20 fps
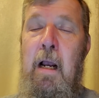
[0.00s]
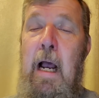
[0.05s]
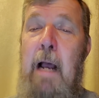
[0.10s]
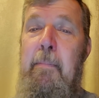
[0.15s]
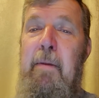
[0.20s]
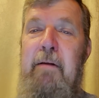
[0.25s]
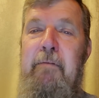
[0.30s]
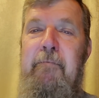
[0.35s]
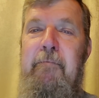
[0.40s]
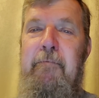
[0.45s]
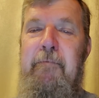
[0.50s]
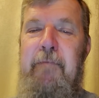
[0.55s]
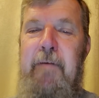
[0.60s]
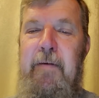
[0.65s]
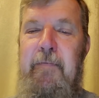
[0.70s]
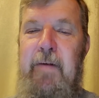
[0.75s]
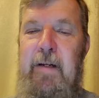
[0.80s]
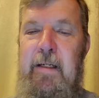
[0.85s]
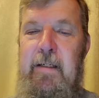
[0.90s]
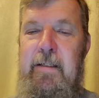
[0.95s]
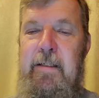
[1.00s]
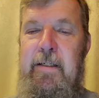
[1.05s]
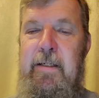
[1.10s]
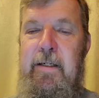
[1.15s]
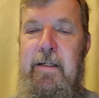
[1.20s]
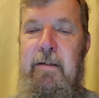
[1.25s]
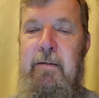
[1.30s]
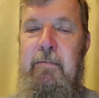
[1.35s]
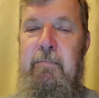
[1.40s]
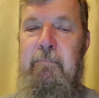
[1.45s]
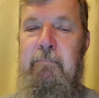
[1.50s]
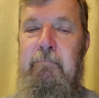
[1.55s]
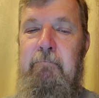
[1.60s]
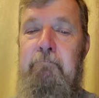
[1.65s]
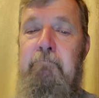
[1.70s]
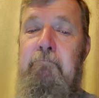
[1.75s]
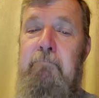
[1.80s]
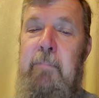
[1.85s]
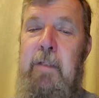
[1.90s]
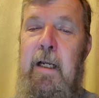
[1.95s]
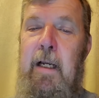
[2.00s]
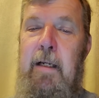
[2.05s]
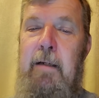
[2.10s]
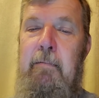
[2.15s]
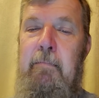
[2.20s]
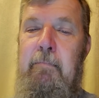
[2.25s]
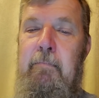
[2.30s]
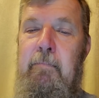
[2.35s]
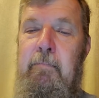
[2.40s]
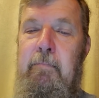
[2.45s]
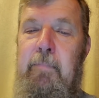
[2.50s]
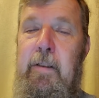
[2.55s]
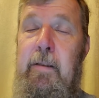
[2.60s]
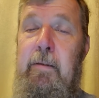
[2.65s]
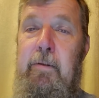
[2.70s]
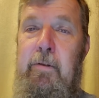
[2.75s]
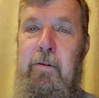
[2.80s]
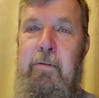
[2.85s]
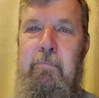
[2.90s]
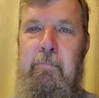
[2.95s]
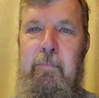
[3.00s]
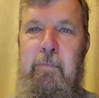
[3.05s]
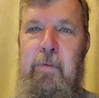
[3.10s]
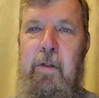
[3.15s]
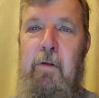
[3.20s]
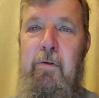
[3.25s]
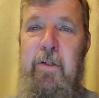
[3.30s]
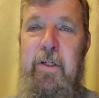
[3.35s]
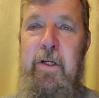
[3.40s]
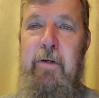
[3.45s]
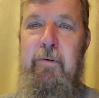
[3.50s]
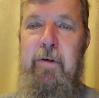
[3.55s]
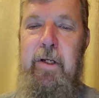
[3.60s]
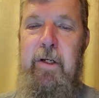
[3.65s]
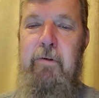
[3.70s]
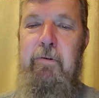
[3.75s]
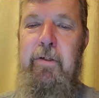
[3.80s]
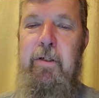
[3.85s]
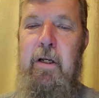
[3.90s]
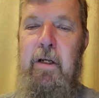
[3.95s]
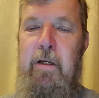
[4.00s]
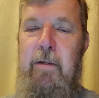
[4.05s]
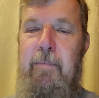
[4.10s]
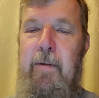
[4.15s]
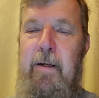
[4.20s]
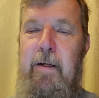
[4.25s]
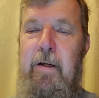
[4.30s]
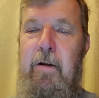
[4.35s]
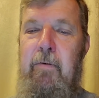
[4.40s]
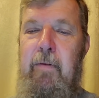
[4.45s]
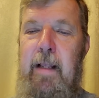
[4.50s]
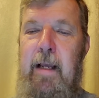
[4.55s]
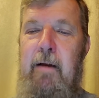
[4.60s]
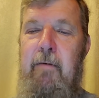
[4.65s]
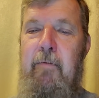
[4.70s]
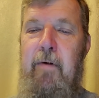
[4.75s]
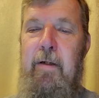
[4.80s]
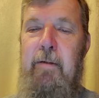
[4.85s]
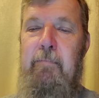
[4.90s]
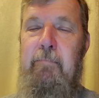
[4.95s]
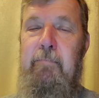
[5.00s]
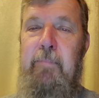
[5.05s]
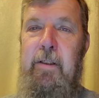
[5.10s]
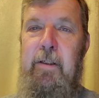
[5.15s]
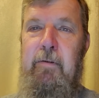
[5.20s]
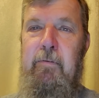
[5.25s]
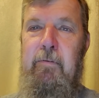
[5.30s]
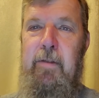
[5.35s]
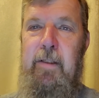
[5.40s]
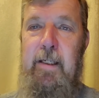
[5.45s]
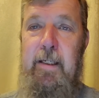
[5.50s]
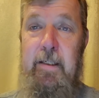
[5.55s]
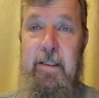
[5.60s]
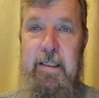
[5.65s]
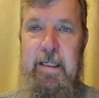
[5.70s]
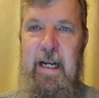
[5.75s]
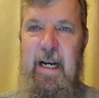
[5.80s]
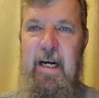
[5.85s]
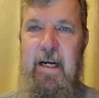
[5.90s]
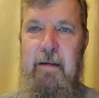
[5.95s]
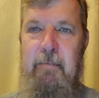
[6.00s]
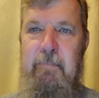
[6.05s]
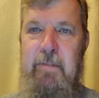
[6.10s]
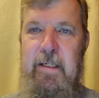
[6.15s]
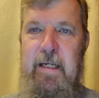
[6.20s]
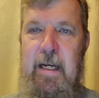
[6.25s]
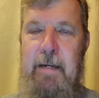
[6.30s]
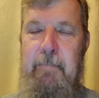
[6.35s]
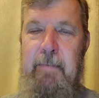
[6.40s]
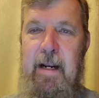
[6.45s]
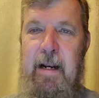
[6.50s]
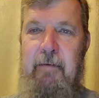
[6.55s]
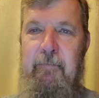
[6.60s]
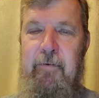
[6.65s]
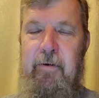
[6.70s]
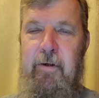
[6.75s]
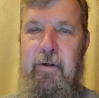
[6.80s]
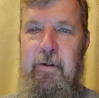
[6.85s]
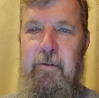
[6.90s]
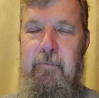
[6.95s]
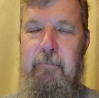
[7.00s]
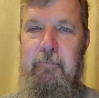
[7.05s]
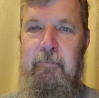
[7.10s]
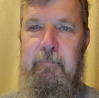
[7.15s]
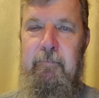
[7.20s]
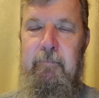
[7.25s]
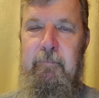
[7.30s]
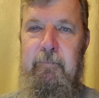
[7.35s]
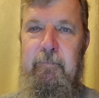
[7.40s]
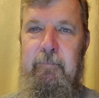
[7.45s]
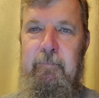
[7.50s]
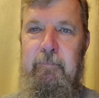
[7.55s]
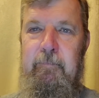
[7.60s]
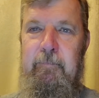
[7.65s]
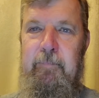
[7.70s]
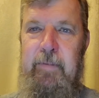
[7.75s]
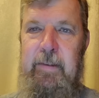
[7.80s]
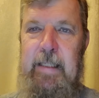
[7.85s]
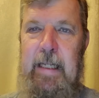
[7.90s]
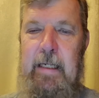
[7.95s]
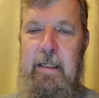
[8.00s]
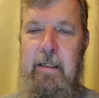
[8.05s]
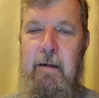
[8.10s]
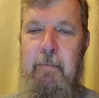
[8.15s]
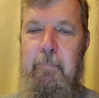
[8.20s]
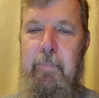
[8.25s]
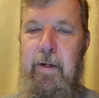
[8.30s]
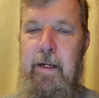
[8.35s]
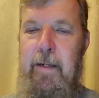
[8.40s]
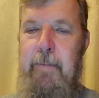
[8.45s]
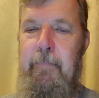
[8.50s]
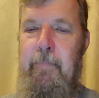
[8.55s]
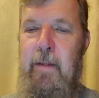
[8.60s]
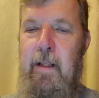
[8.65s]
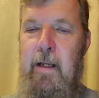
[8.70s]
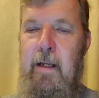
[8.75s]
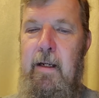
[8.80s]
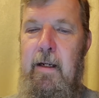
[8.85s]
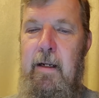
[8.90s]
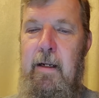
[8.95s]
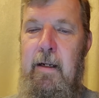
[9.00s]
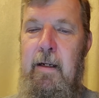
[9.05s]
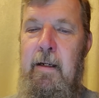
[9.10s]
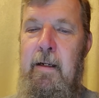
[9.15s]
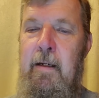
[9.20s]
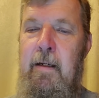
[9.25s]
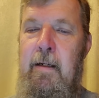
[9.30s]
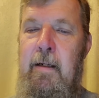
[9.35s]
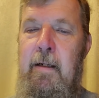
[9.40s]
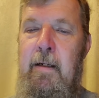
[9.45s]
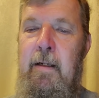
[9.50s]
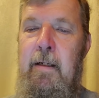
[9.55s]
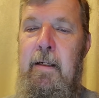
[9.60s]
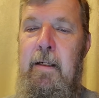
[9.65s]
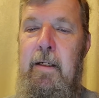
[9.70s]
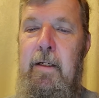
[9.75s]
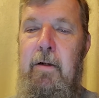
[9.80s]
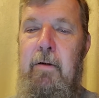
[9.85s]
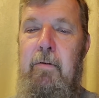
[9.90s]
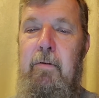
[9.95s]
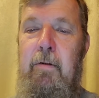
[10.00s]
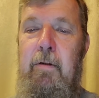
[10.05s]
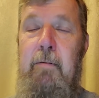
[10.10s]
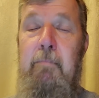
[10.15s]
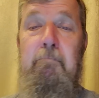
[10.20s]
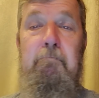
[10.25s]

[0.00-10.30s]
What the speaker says: How about Vivint, okay? Those of you in Utah, you might know that one. You know, the stadium's named after that company. You know,